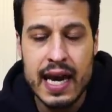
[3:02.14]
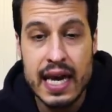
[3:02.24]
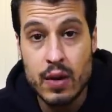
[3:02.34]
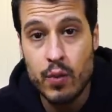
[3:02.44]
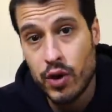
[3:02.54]

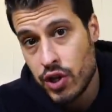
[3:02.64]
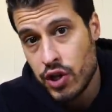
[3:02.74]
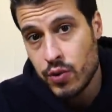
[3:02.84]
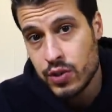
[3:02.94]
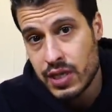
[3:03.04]
and then we're gonna
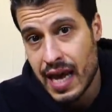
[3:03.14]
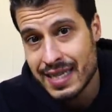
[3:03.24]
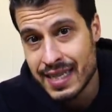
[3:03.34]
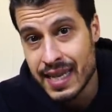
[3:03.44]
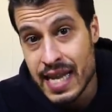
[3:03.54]
use
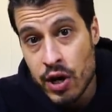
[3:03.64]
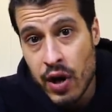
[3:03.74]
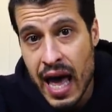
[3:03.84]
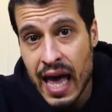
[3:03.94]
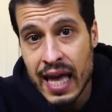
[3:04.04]
as
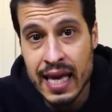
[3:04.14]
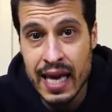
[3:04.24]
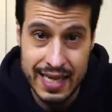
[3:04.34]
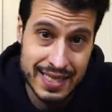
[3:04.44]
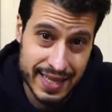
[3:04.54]
little egg
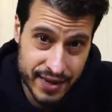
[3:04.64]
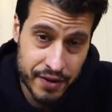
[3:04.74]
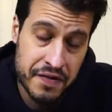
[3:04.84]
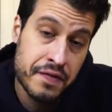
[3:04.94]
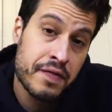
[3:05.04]
and as little
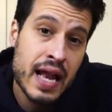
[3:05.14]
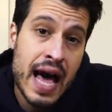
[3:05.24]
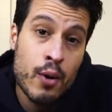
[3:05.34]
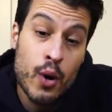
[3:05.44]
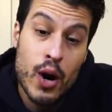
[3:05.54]

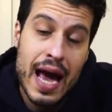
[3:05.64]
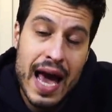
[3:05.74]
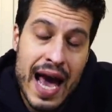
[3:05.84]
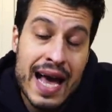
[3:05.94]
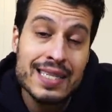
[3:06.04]
flour
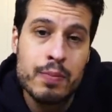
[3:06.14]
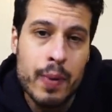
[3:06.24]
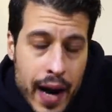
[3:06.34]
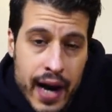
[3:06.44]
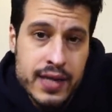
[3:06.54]
as
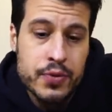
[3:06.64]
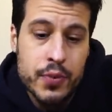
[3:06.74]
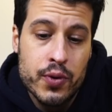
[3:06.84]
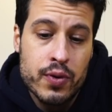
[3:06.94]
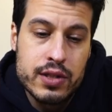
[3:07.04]

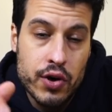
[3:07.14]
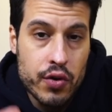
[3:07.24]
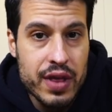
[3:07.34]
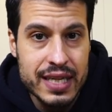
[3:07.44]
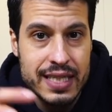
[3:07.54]
possible till
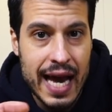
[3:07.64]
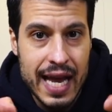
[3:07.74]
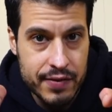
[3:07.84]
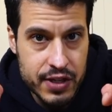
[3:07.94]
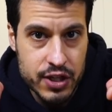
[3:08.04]
this
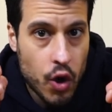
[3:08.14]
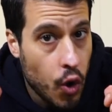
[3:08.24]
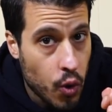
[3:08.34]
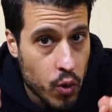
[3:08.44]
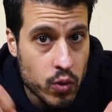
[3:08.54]
kind of just
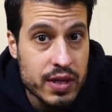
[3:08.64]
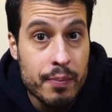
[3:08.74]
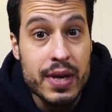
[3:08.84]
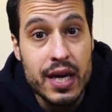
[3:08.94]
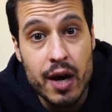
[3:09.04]
holds
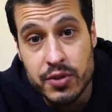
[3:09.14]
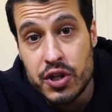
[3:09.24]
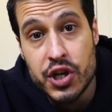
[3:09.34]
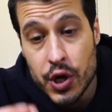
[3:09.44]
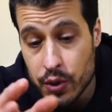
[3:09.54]
and becomes a
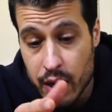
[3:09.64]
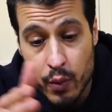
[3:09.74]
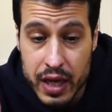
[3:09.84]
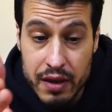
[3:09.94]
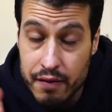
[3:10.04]
dough that
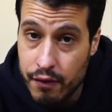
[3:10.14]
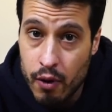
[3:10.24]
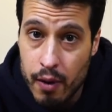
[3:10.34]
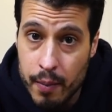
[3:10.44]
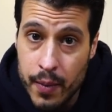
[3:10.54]
we can
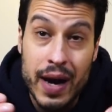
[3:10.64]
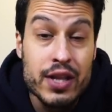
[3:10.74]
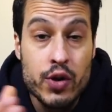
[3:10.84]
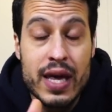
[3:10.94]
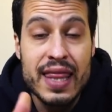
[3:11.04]
form. By
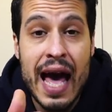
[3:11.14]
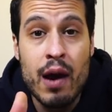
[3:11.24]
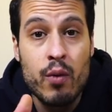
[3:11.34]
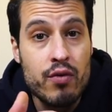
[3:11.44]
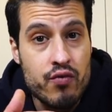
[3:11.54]
doing
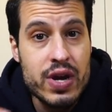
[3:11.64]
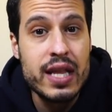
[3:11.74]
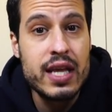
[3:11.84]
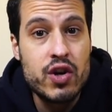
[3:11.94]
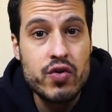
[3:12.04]
that, we're
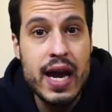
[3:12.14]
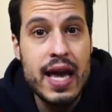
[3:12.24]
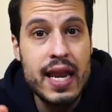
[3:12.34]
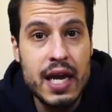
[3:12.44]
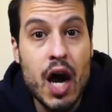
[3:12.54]
really
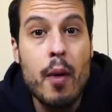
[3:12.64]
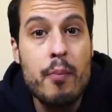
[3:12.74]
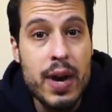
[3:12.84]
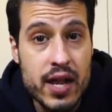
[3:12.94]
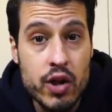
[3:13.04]
creating a
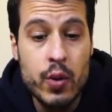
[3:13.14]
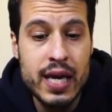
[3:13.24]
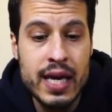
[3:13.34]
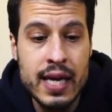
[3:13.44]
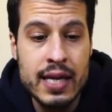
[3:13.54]

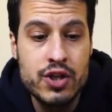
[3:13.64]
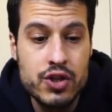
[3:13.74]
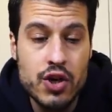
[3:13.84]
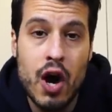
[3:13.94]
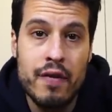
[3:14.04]
pillowy,
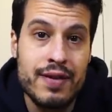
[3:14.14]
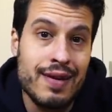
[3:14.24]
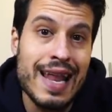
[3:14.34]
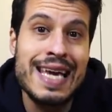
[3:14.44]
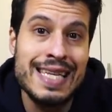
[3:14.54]
soft,
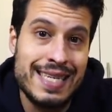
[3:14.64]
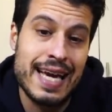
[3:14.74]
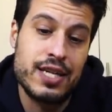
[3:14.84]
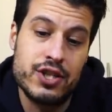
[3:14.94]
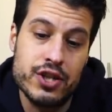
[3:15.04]
light
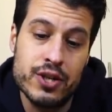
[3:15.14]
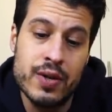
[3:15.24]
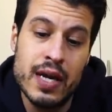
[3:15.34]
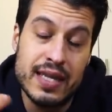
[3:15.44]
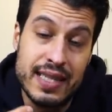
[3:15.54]
texture
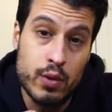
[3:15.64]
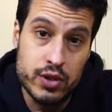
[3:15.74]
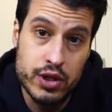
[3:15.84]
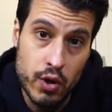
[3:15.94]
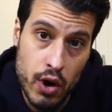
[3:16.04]
that will
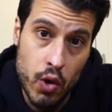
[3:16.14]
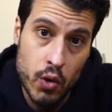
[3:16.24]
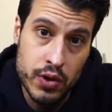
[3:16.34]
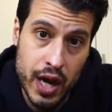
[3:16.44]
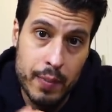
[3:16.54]
still
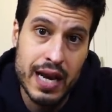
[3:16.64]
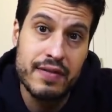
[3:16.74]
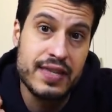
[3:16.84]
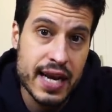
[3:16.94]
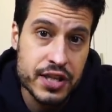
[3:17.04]
hold up and
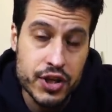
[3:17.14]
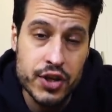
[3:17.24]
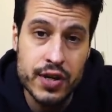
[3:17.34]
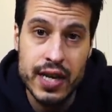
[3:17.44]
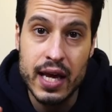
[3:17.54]
have
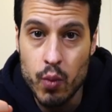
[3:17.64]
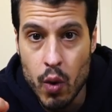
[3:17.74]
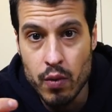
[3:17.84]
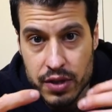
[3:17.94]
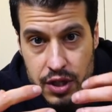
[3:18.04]
texture and like
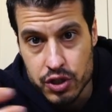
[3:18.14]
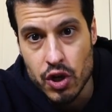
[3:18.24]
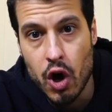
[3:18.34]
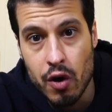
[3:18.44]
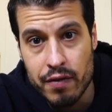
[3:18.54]
won't
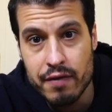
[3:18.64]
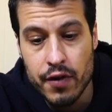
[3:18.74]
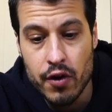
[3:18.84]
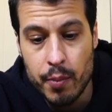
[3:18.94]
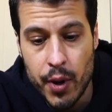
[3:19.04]
dissolve and
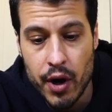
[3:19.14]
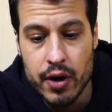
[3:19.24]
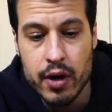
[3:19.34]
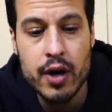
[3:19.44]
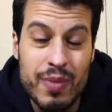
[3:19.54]
fall
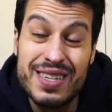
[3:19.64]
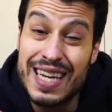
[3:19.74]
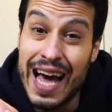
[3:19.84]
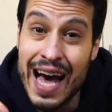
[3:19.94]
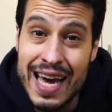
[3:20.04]
apart, but it's
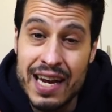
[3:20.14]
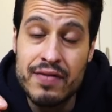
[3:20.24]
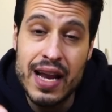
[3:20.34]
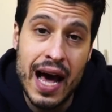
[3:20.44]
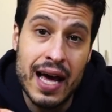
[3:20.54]
kind of
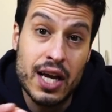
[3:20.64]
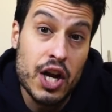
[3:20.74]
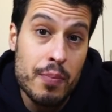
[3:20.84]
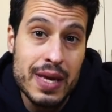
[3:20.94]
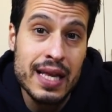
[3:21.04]
not
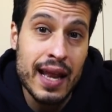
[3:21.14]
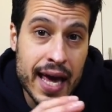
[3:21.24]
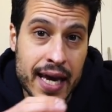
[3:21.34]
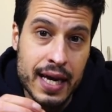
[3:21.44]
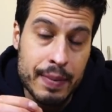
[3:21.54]
gonna be
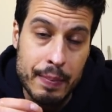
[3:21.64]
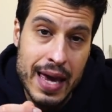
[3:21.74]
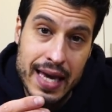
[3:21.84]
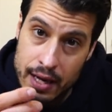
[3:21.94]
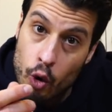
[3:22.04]
like
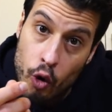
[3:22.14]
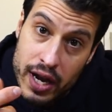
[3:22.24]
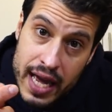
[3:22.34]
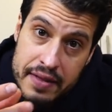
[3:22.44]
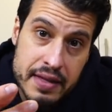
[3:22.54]
making
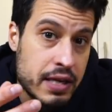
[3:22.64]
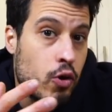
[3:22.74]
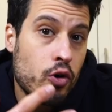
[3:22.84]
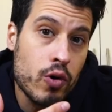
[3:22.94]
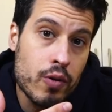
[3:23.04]
orecchiette
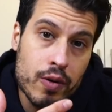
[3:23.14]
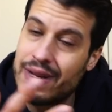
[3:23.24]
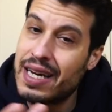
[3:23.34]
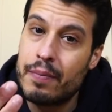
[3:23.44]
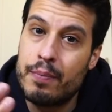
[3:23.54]
or
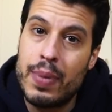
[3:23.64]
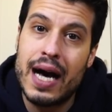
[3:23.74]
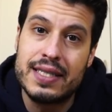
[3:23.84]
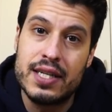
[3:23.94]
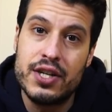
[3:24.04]
like a
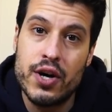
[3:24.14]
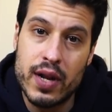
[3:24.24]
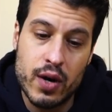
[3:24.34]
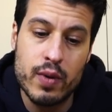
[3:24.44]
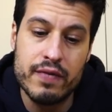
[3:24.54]
pasta dough
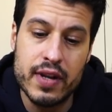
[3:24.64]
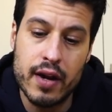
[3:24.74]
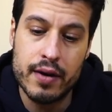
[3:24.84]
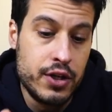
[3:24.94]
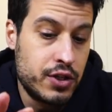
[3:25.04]
like we've done.
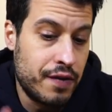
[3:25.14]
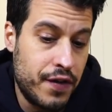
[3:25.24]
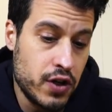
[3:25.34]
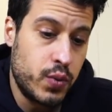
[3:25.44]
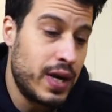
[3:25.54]
So
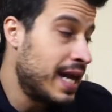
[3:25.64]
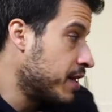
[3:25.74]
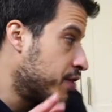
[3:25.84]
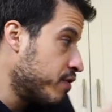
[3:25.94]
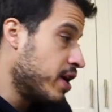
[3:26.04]
first we got
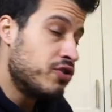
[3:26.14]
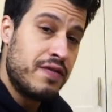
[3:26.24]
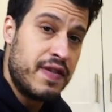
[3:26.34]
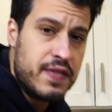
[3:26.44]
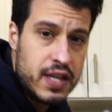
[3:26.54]
the
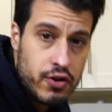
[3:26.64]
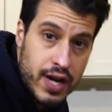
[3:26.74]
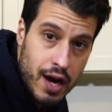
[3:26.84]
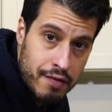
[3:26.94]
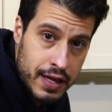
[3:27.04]
350
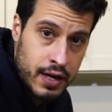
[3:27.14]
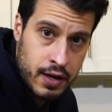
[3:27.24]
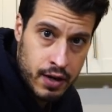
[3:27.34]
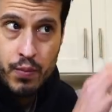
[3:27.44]
degree oven